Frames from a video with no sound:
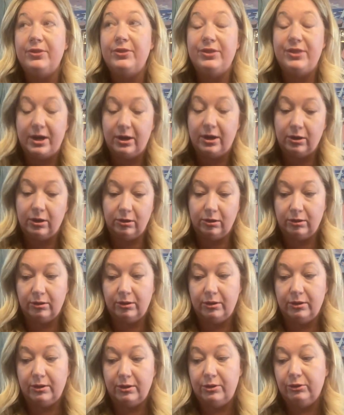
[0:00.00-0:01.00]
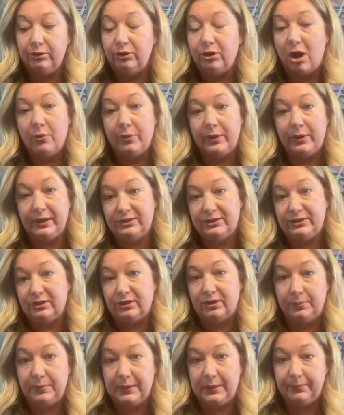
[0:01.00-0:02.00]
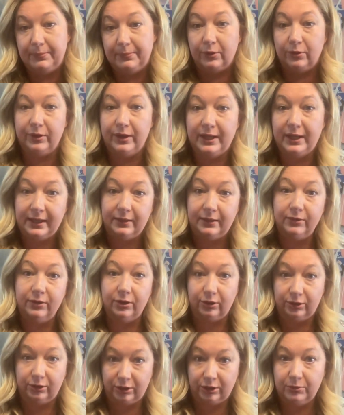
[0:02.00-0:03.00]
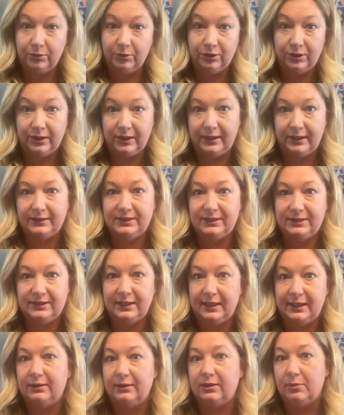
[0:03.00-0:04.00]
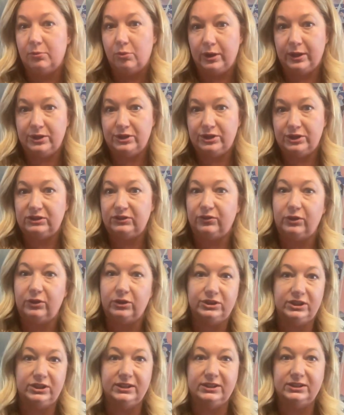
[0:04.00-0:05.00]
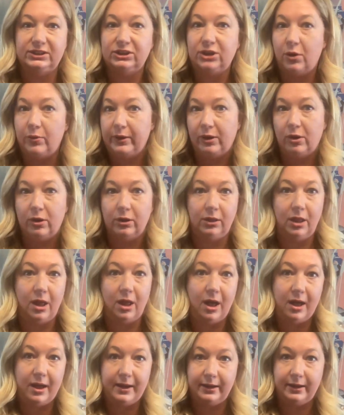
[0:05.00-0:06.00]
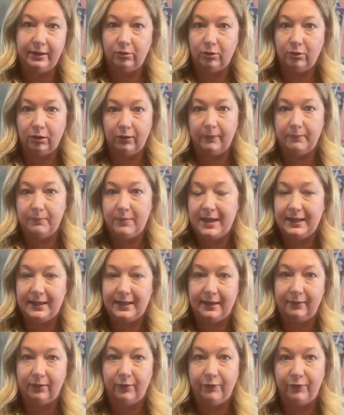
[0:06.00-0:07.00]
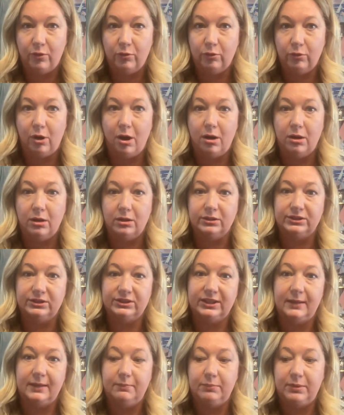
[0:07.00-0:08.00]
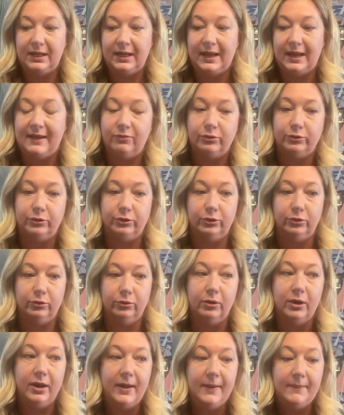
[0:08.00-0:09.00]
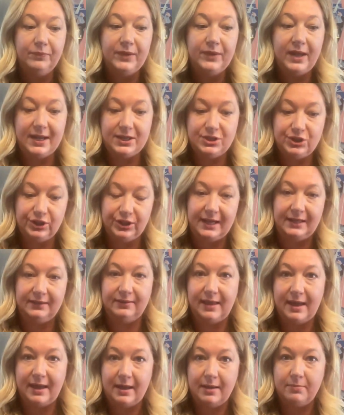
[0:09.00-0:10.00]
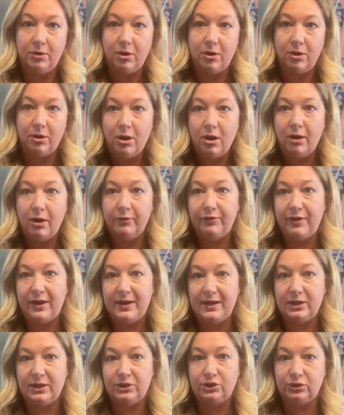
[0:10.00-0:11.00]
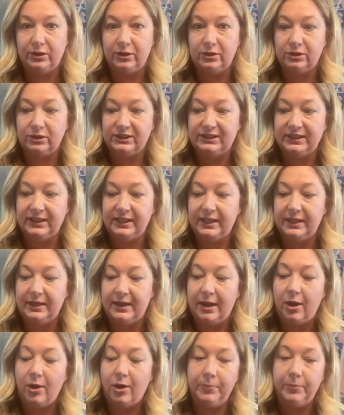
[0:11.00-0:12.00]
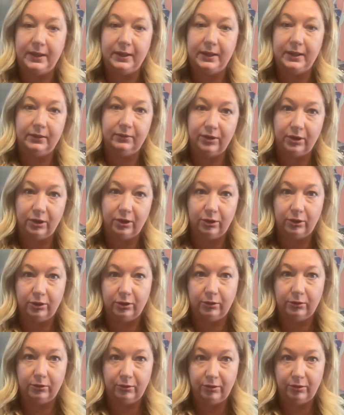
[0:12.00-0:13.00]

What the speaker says: they're going to the people in their community to get the mortgages versus going online or making the phone calls, and being able to educate them on financial literacy and helping their